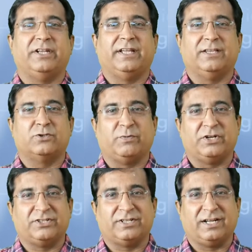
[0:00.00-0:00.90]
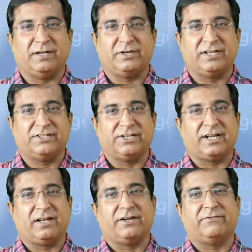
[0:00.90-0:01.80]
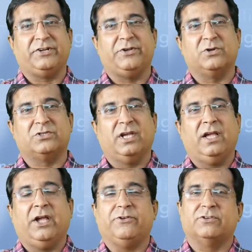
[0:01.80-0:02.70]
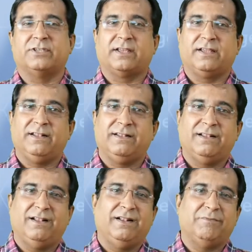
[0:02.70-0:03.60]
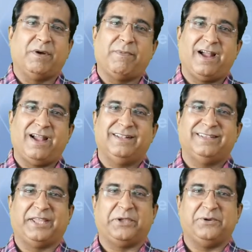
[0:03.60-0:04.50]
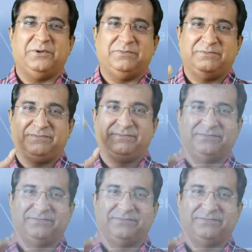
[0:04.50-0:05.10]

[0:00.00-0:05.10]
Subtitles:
sharing Instrumentation Unlimited channel and videos in your circle. Bye-bye. Thank you.